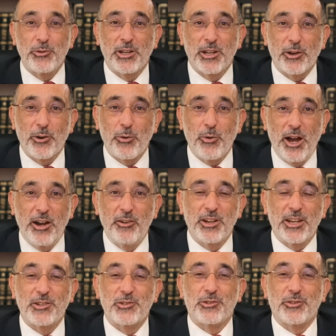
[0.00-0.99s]
an
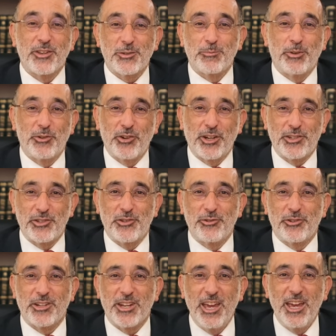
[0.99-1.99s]
inquiry into this matric student.